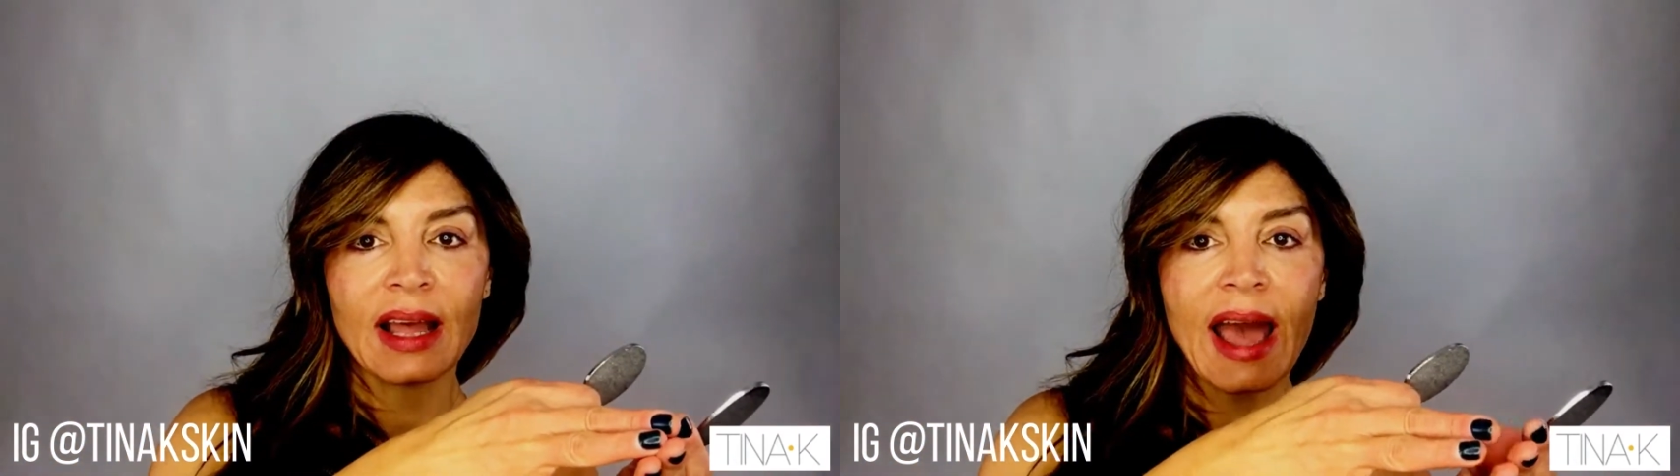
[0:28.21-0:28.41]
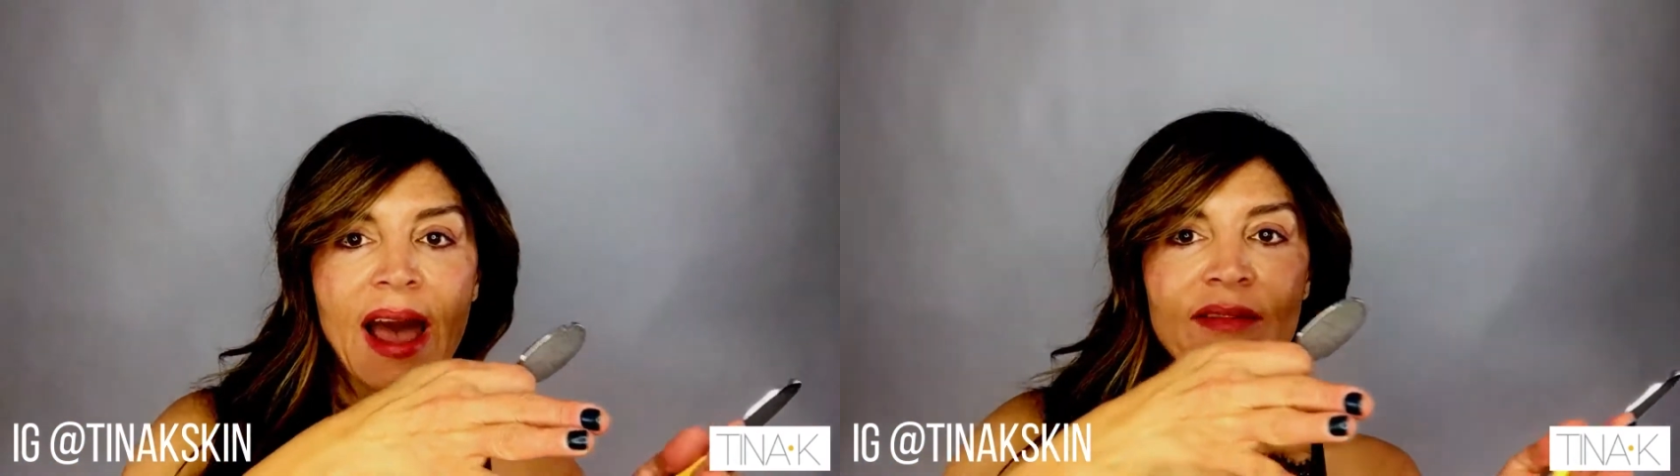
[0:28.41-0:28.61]

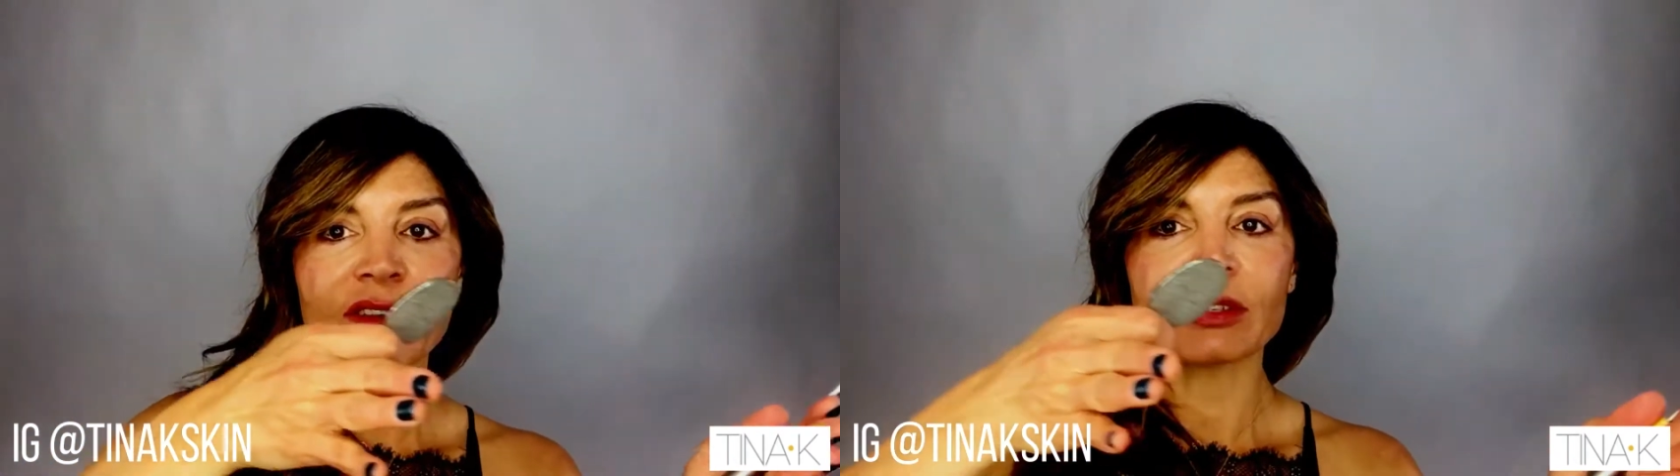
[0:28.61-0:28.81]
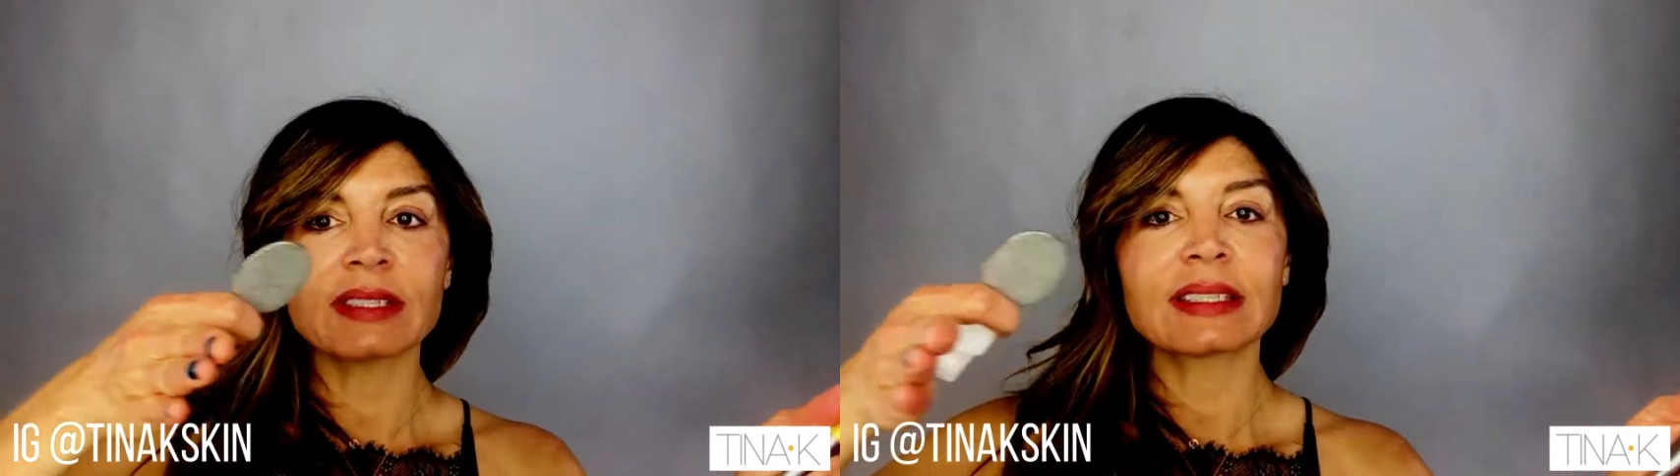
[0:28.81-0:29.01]
have
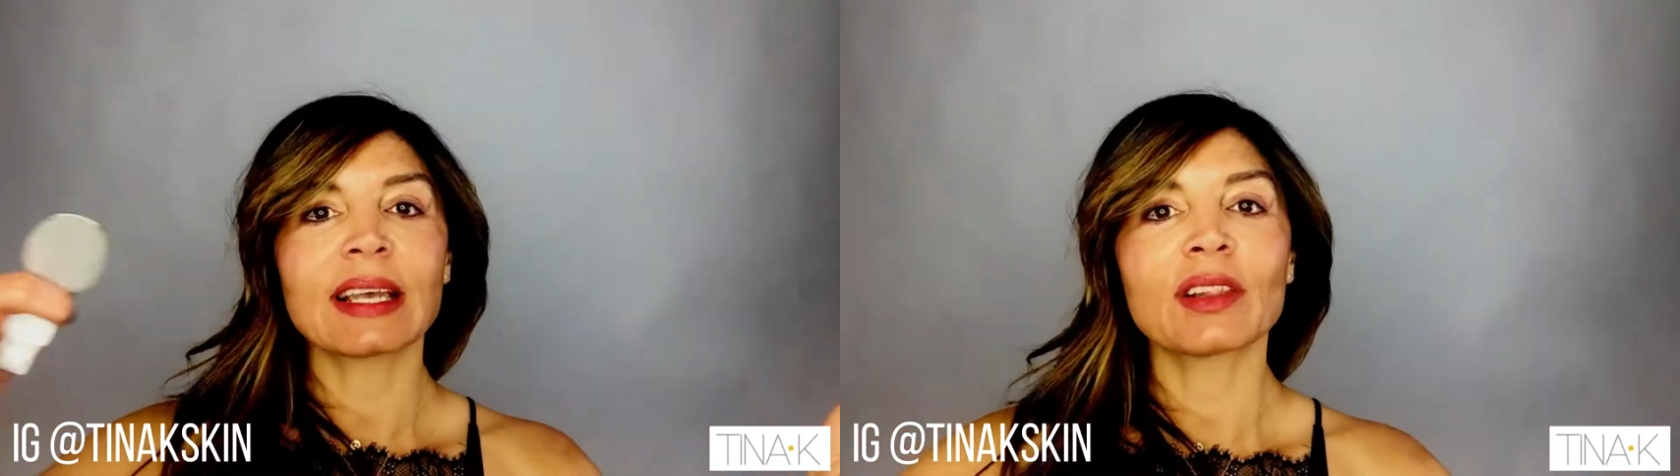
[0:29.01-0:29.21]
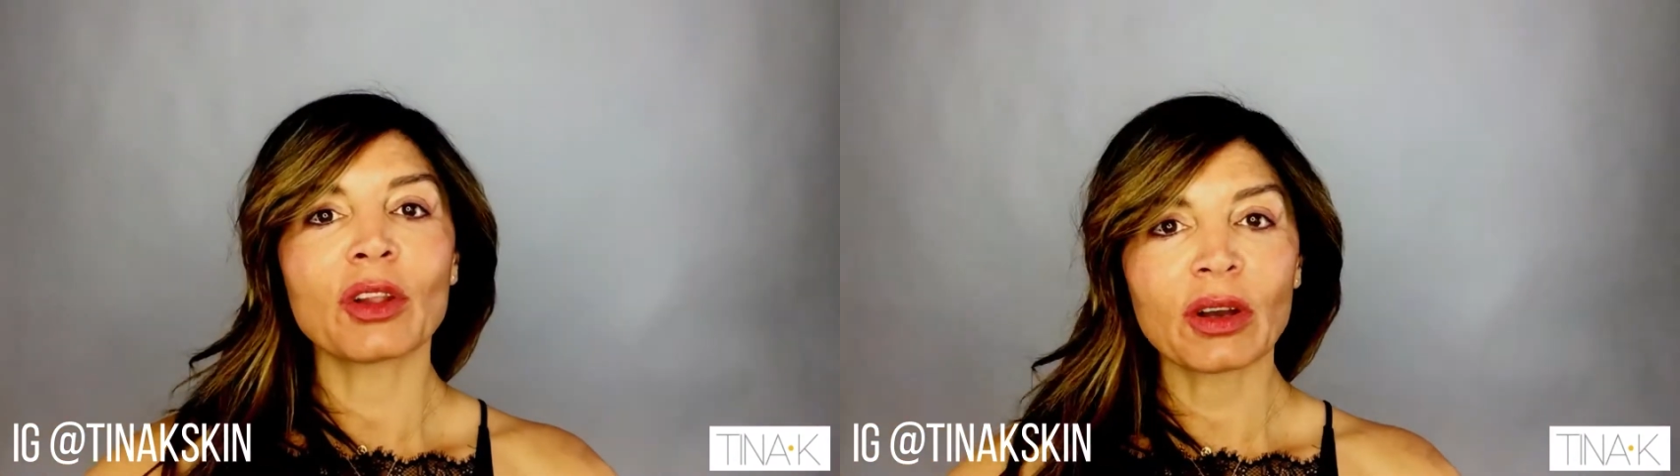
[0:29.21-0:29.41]
their
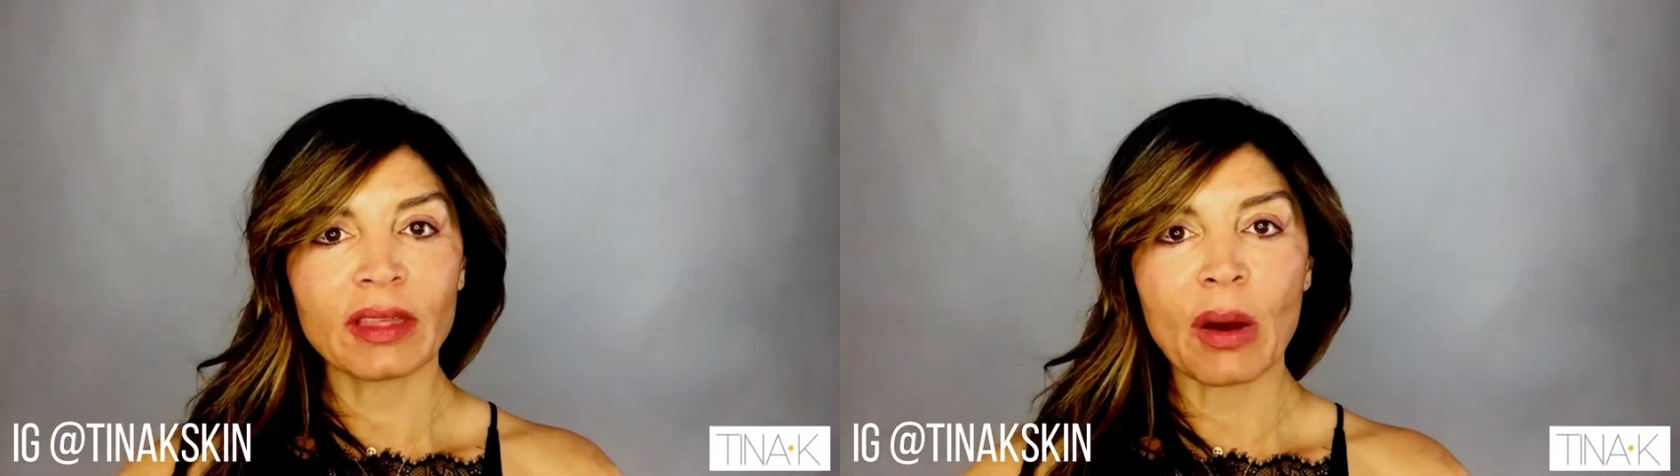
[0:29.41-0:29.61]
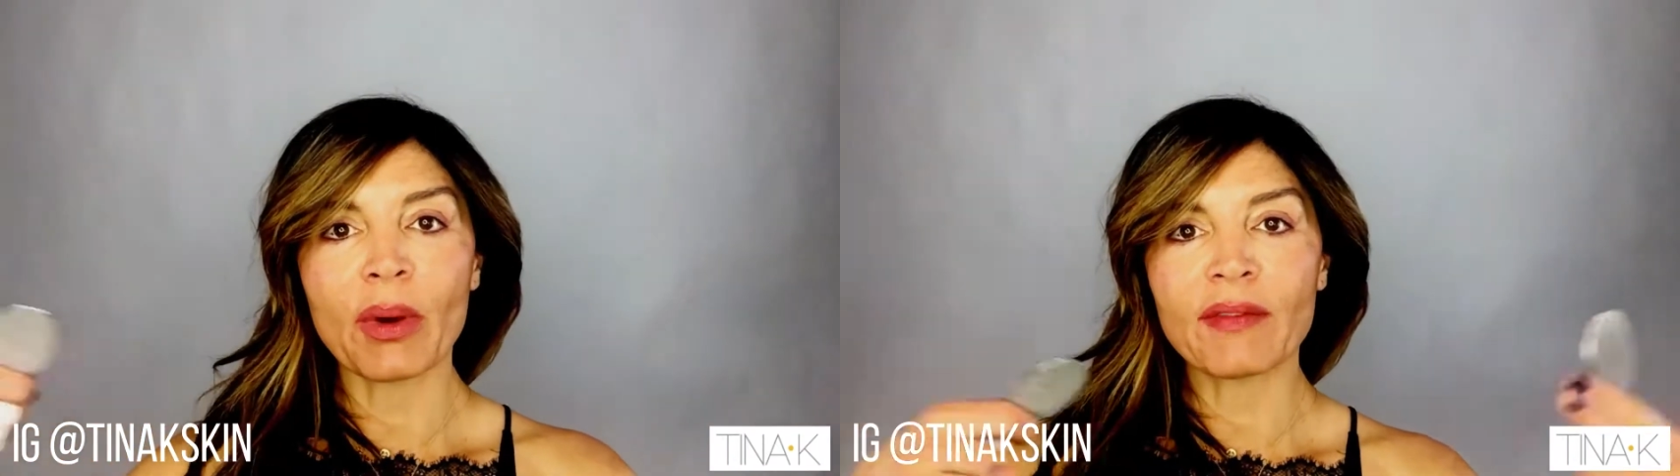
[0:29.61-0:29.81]
skin look
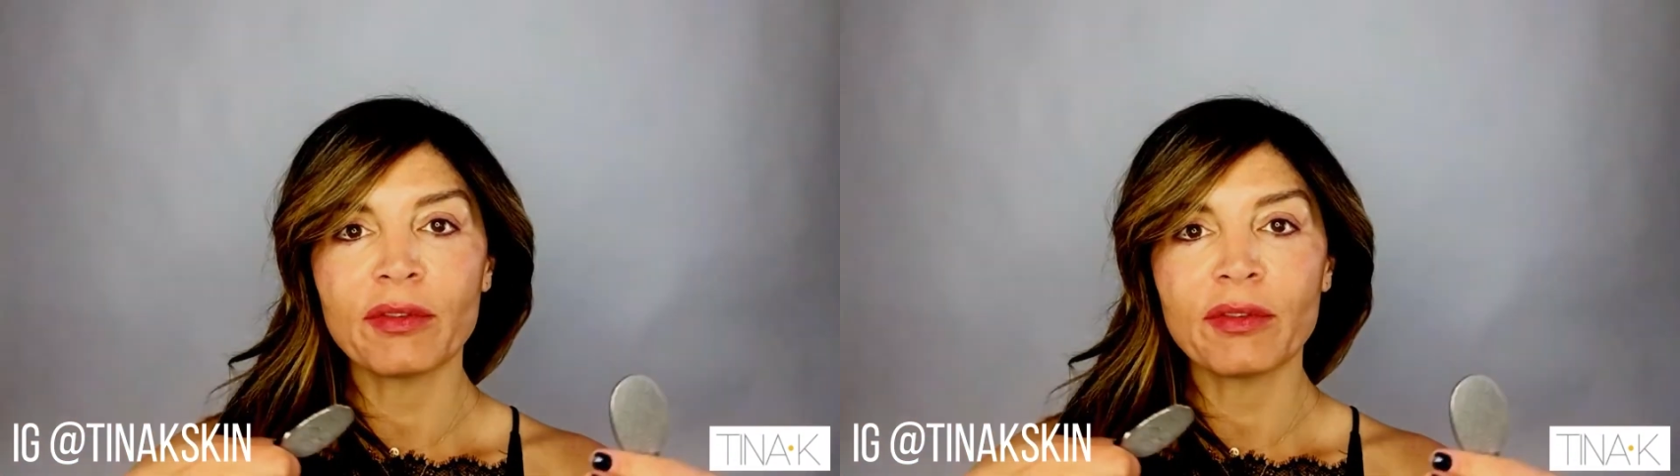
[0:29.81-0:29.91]
that way